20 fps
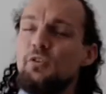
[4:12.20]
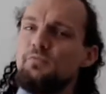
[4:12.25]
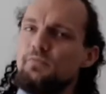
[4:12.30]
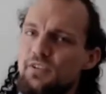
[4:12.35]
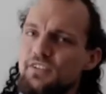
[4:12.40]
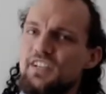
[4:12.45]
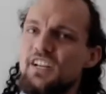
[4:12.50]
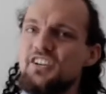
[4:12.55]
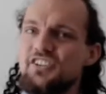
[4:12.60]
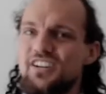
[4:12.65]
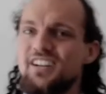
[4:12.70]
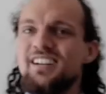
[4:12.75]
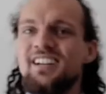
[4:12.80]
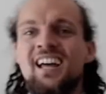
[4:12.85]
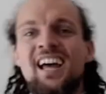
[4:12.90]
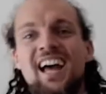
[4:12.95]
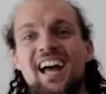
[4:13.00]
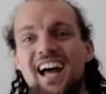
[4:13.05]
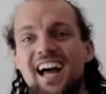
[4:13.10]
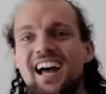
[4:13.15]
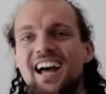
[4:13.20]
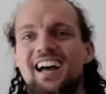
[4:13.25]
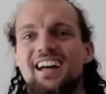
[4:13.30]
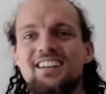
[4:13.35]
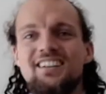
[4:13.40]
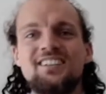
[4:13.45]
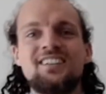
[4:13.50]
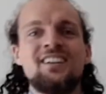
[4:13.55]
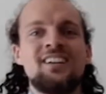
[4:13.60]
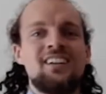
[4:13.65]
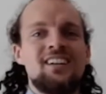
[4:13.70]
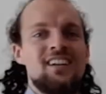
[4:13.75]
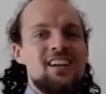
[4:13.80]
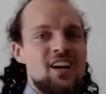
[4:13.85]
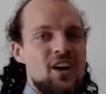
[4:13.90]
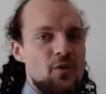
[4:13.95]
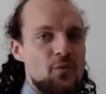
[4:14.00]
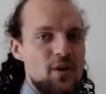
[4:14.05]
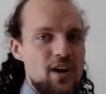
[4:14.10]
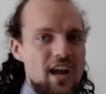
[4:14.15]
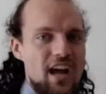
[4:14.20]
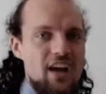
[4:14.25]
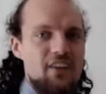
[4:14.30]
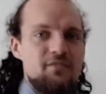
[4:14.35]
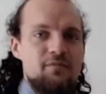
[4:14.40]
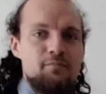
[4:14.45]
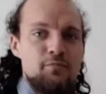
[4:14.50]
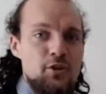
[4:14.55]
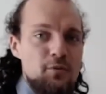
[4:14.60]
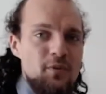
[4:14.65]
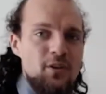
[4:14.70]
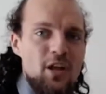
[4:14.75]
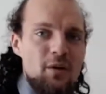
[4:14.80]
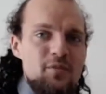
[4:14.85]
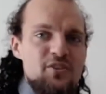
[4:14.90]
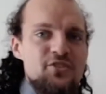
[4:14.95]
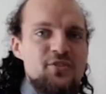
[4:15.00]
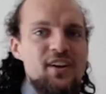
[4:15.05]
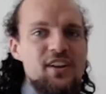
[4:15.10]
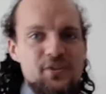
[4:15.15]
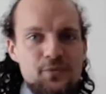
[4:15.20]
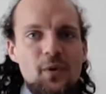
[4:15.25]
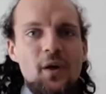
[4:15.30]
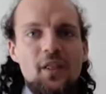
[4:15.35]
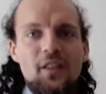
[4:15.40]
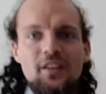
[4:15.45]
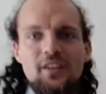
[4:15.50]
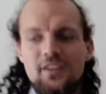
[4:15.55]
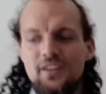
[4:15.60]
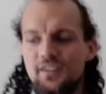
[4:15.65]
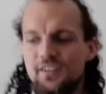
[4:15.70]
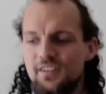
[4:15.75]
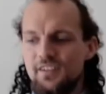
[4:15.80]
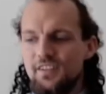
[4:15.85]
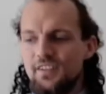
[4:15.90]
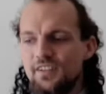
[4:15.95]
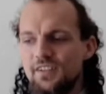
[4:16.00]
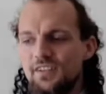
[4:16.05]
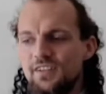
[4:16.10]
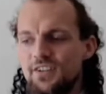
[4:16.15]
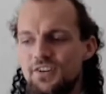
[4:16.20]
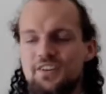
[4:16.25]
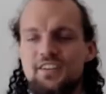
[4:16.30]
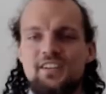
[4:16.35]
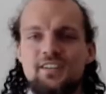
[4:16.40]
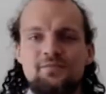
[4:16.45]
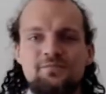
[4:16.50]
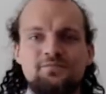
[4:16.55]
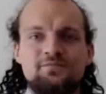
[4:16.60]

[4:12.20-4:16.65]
position, and we have pupillometry as well. Good.